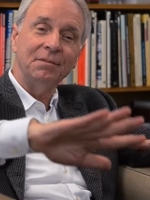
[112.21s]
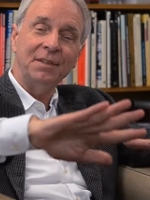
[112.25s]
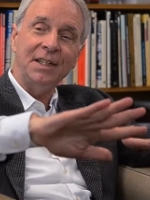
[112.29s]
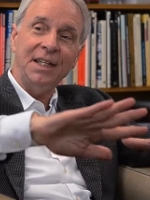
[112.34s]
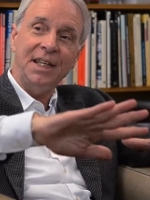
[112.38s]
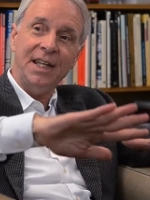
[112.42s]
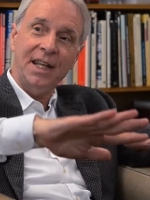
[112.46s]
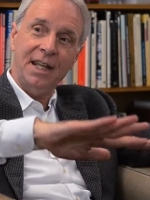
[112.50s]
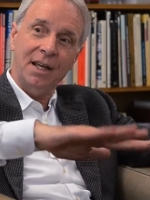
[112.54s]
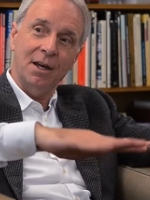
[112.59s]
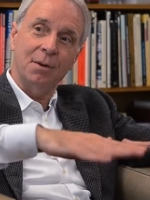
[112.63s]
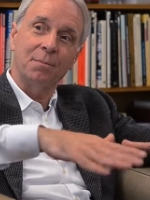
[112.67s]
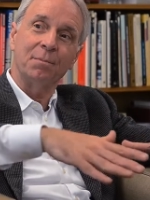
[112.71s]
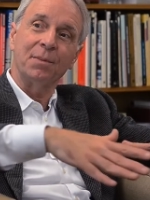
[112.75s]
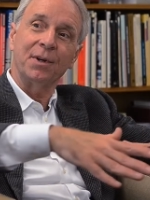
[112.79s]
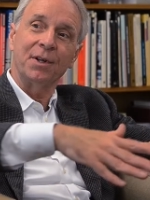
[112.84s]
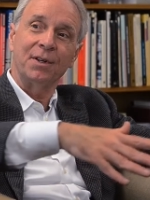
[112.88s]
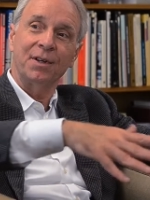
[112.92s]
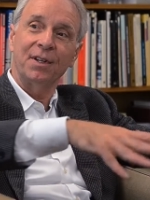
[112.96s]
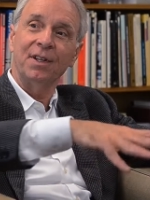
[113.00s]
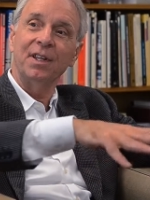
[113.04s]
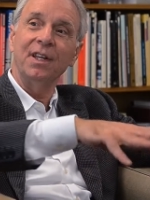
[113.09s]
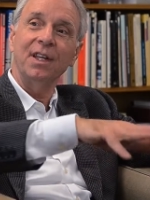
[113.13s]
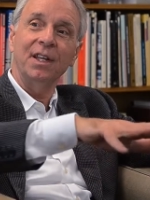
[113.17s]
dip
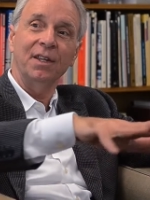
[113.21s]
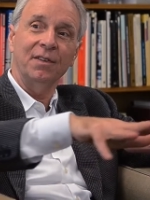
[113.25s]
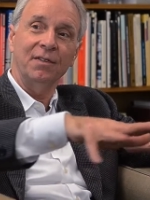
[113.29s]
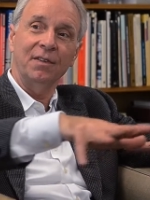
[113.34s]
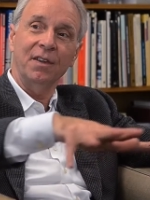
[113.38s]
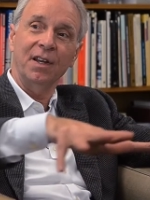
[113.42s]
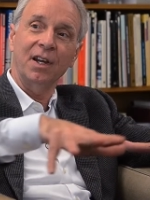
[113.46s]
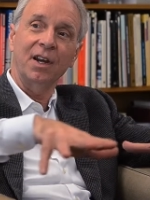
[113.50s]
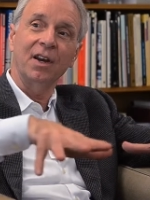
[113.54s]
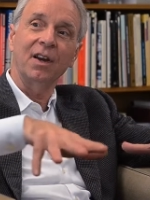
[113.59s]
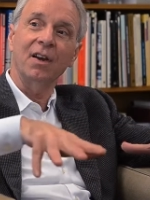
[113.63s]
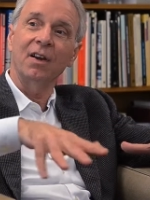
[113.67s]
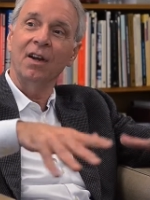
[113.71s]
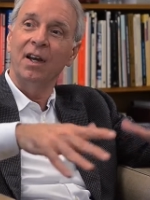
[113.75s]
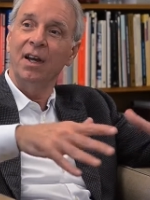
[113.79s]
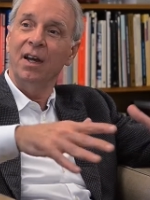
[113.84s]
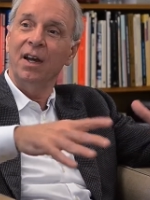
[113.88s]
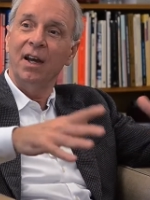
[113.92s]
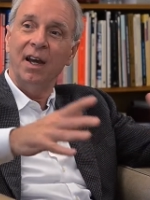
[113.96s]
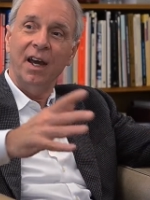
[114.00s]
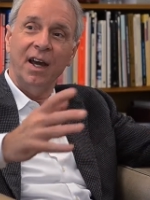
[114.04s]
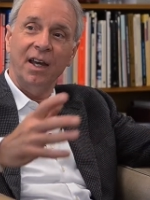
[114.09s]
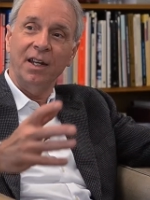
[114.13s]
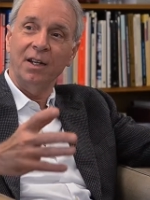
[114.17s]
in there,
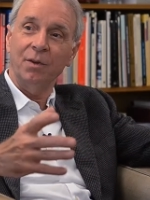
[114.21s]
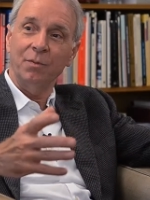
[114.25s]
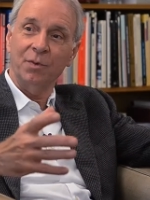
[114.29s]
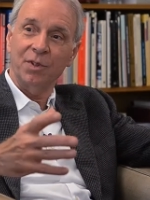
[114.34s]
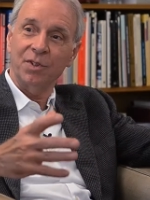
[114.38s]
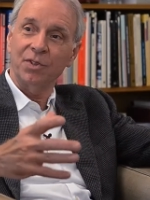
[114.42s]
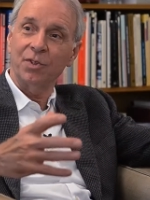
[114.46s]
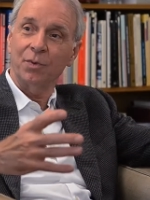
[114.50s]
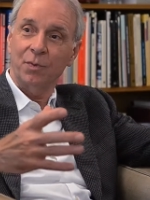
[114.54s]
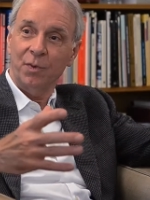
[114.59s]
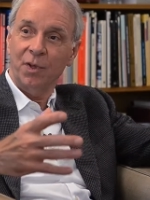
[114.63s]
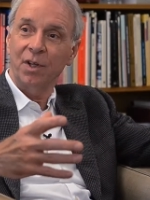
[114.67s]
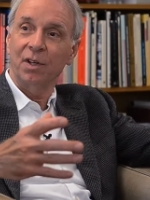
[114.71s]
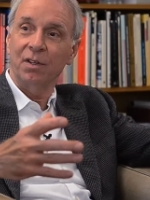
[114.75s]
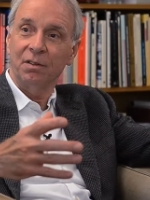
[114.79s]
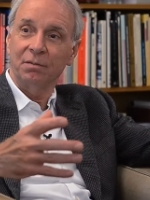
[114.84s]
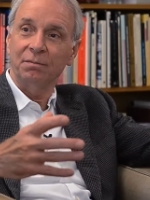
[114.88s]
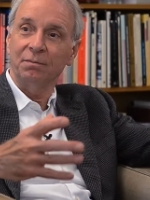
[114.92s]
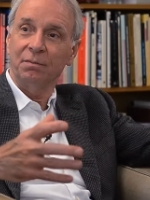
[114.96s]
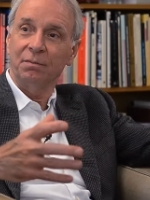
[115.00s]
and it was a real